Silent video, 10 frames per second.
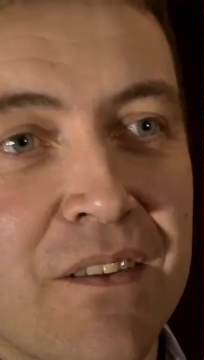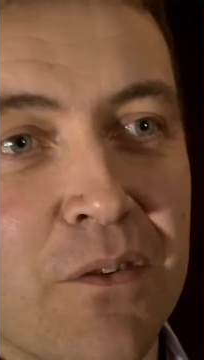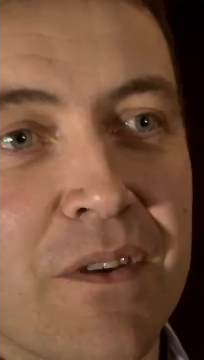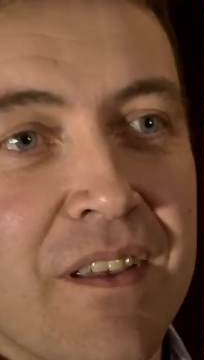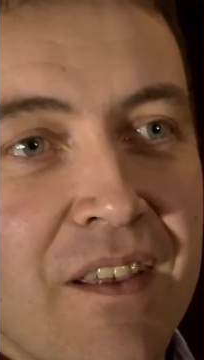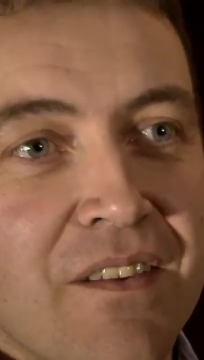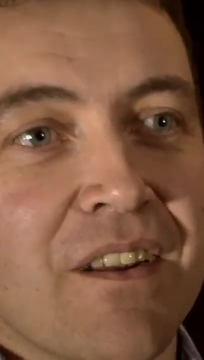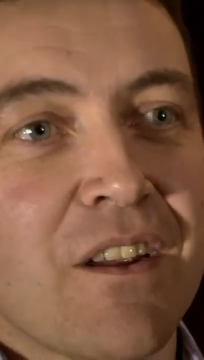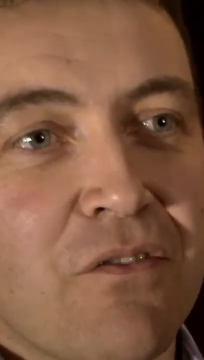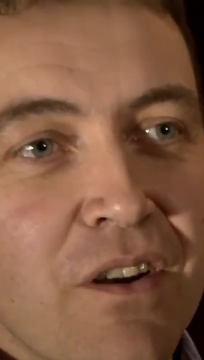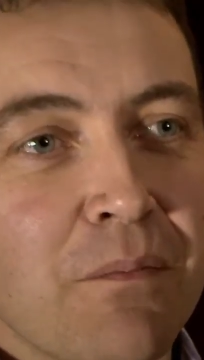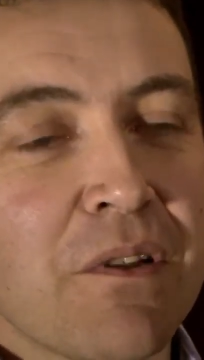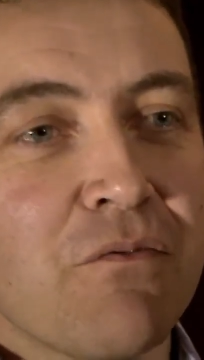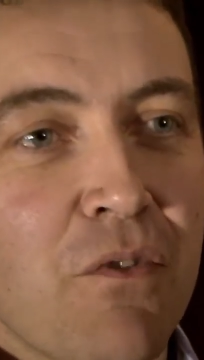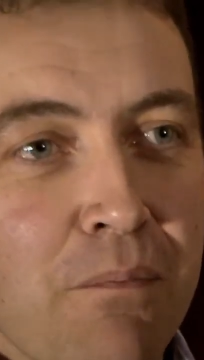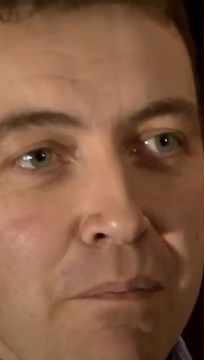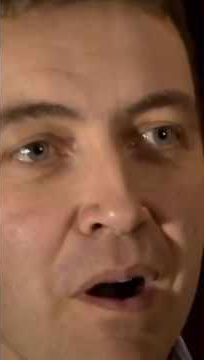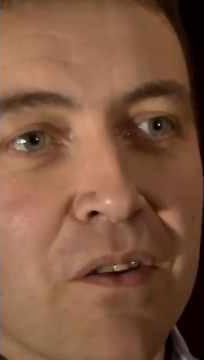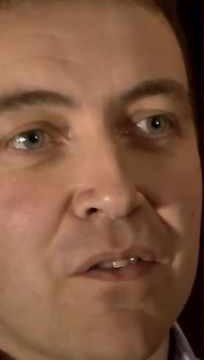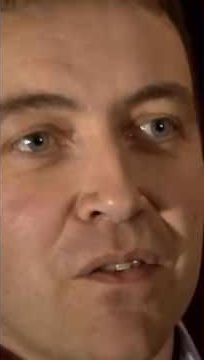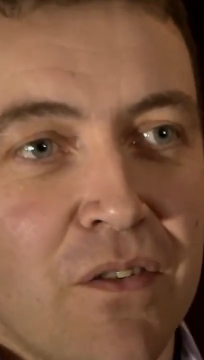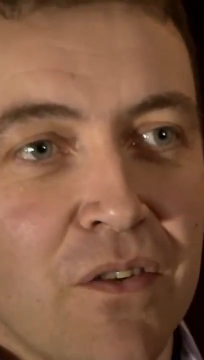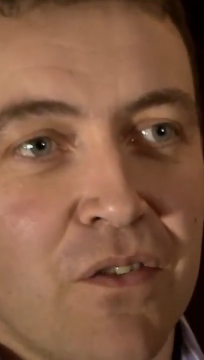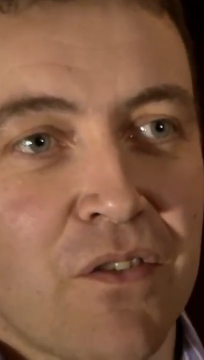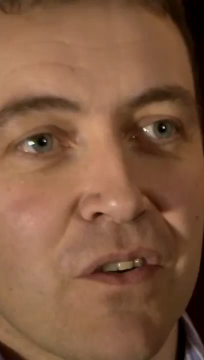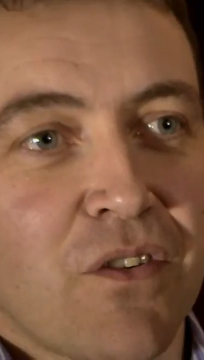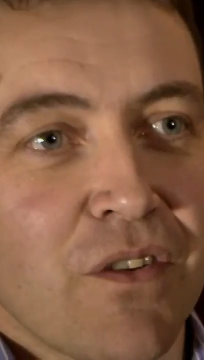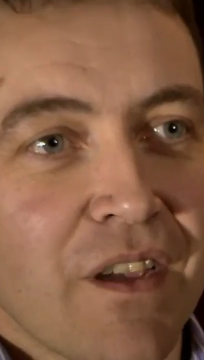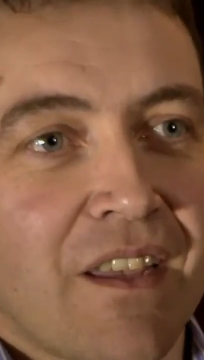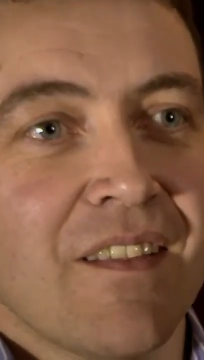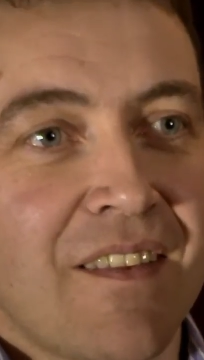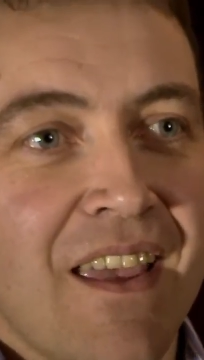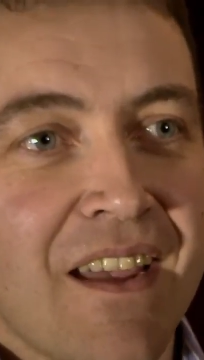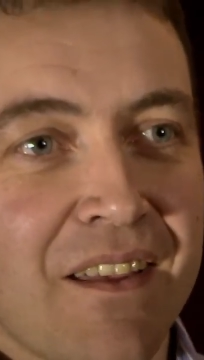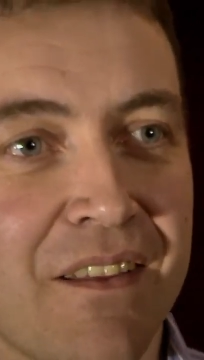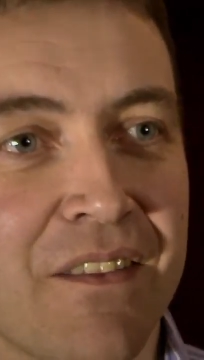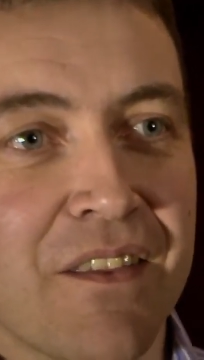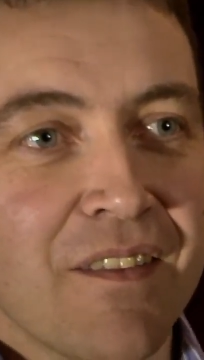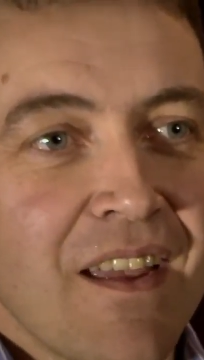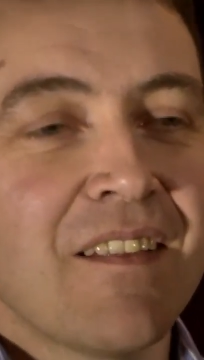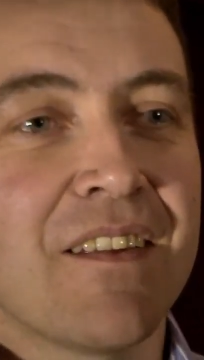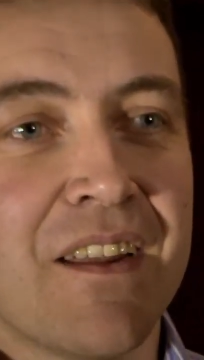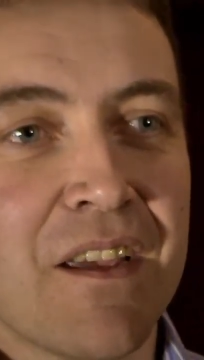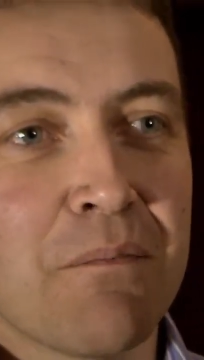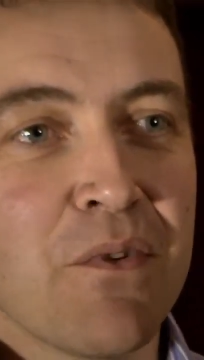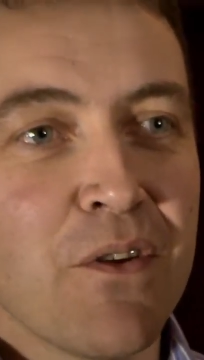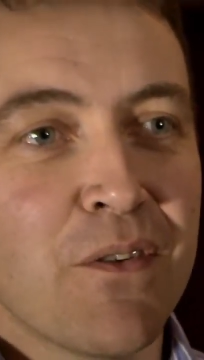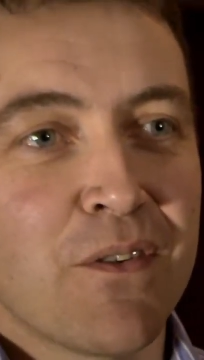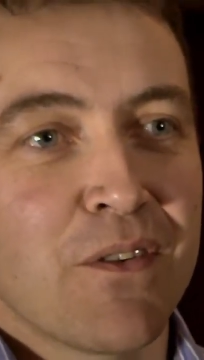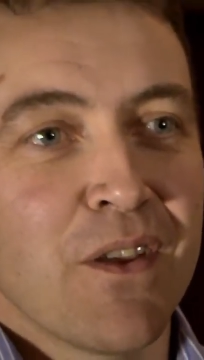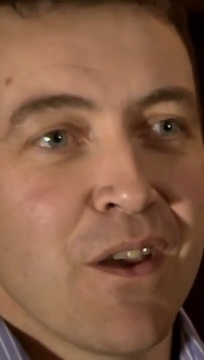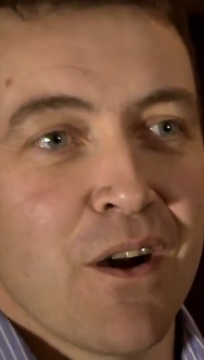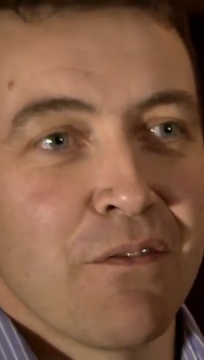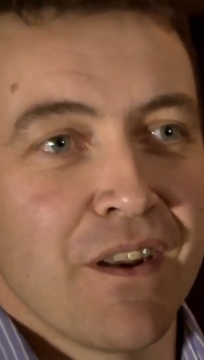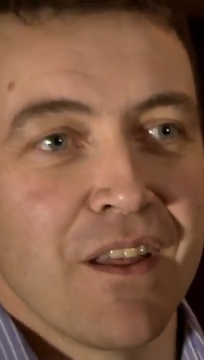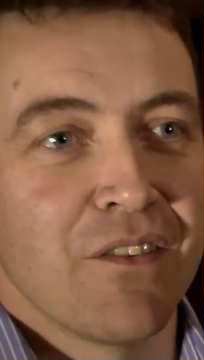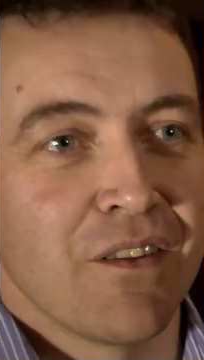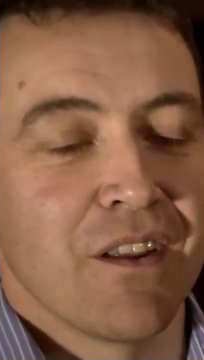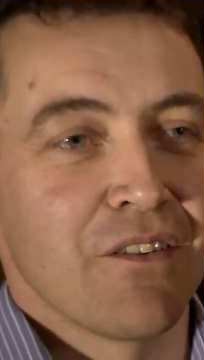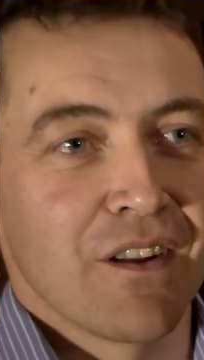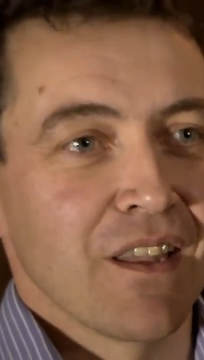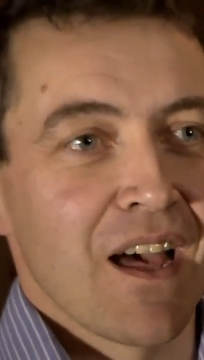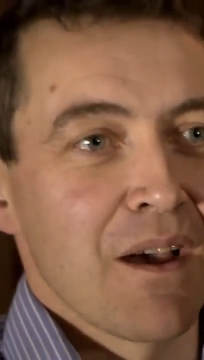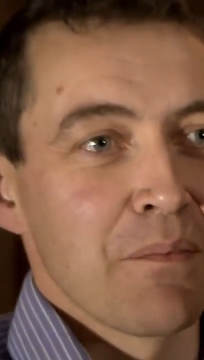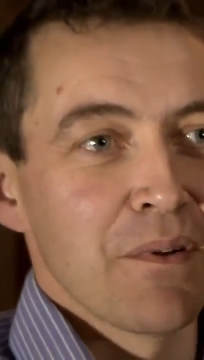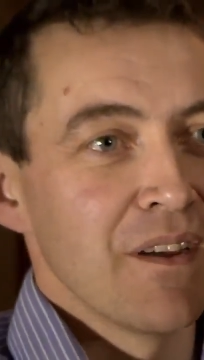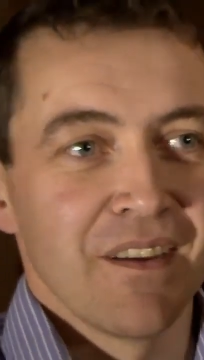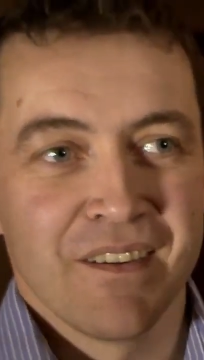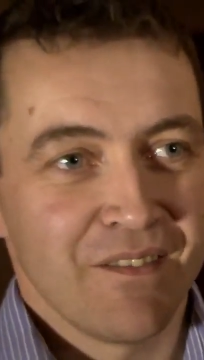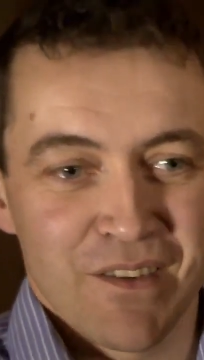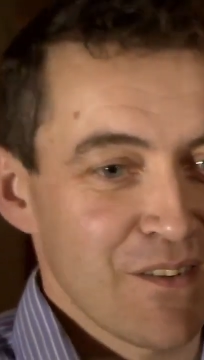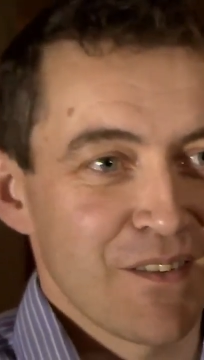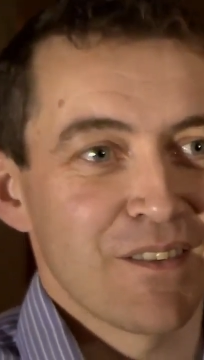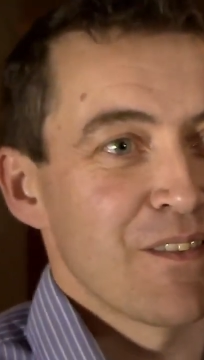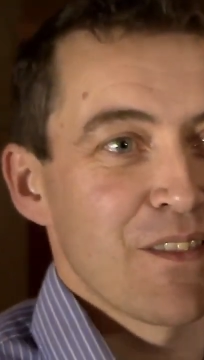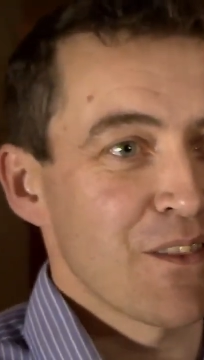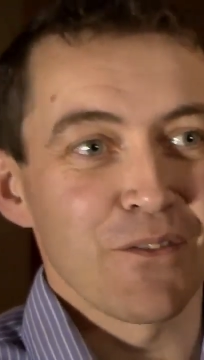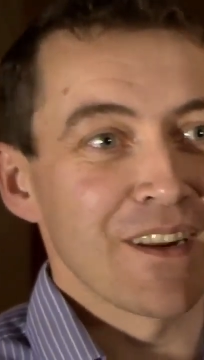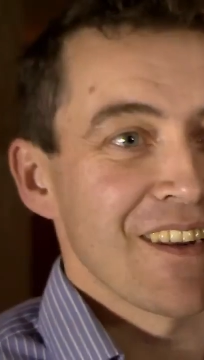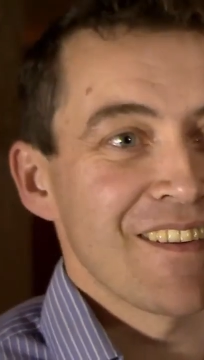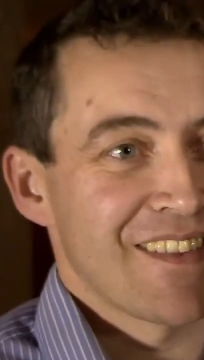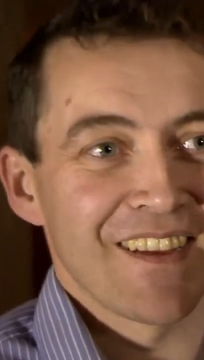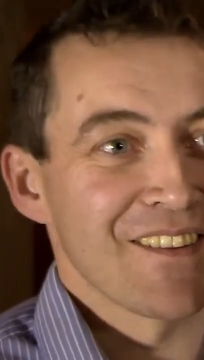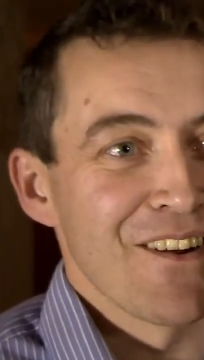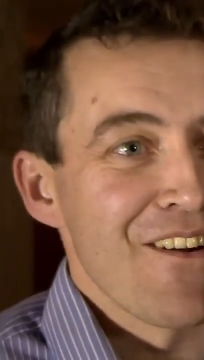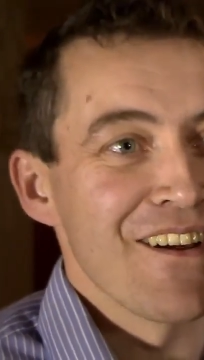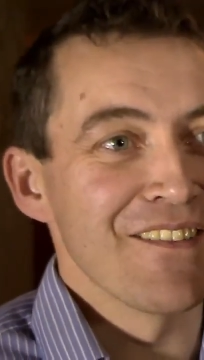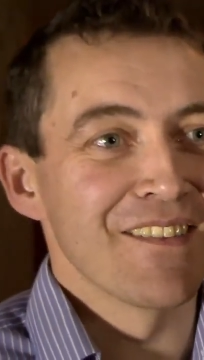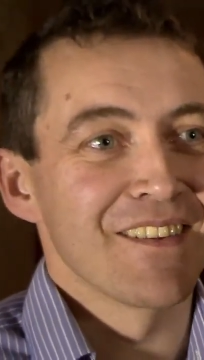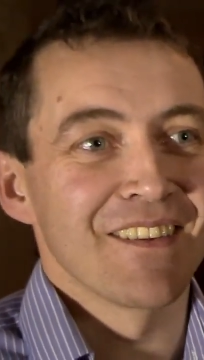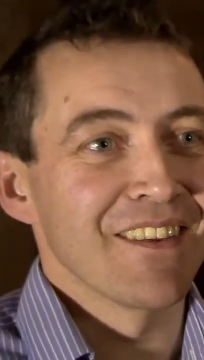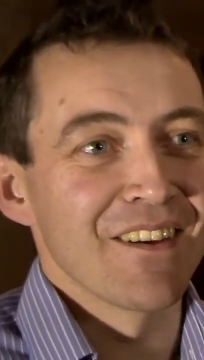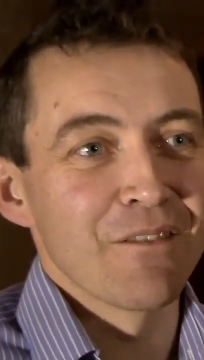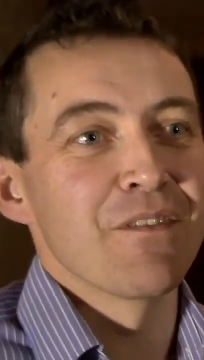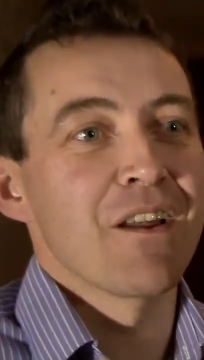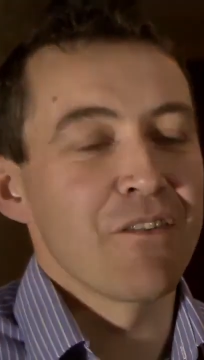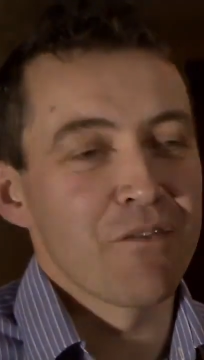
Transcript: So it's an incredibly robust structure that can take the day-to-day abuse of an engineer in a lab just throwing these things around. Very